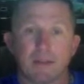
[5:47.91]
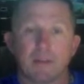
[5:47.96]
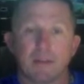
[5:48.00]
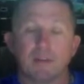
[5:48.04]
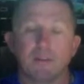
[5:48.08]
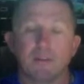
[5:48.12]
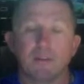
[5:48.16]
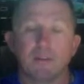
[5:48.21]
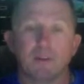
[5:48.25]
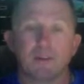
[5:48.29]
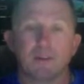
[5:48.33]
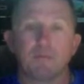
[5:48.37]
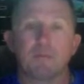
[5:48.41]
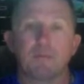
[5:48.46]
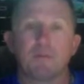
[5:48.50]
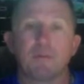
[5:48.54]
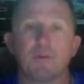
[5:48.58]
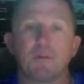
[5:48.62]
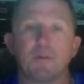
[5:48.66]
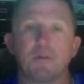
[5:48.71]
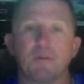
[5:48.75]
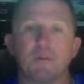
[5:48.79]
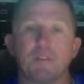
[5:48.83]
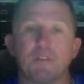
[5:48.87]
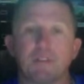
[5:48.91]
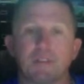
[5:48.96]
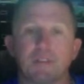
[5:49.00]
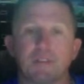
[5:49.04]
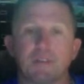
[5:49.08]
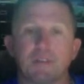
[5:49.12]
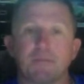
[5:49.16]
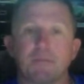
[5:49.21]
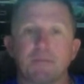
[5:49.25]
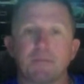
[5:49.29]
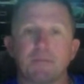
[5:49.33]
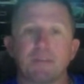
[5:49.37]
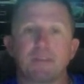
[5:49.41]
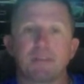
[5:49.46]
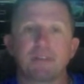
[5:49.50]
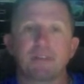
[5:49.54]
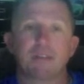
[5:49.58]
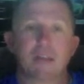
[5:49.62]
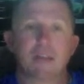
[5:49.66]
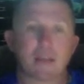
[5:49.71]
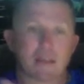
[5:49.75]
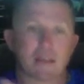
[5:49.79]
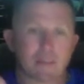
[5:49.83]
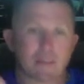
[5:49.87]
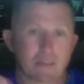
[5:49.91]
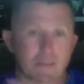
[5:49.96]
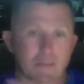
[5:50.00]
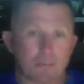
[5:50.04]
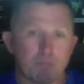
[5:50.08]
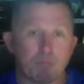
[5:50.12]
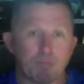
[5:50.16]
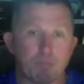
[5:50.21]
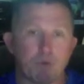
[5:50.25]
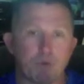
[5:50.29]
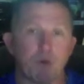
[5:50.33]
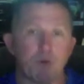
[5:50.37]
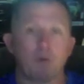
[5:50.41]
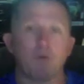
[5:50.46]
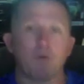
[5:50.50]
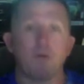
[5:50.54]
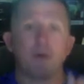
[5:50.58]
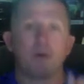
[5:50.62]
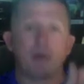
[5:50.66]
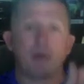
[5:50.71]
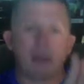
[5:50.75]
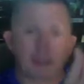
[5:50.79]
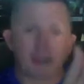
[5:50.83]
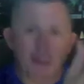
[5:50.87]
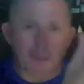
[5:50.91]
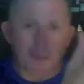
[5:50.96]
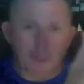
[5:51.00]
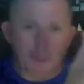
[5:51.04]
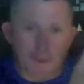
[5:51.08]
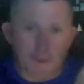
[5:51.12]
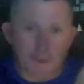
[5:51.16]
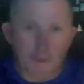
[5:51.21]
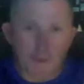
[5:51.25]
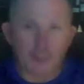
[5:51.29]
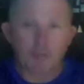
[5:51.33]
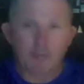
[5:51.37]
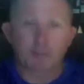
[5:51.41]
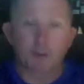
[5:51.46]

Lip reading: The computer just simply says, boom, this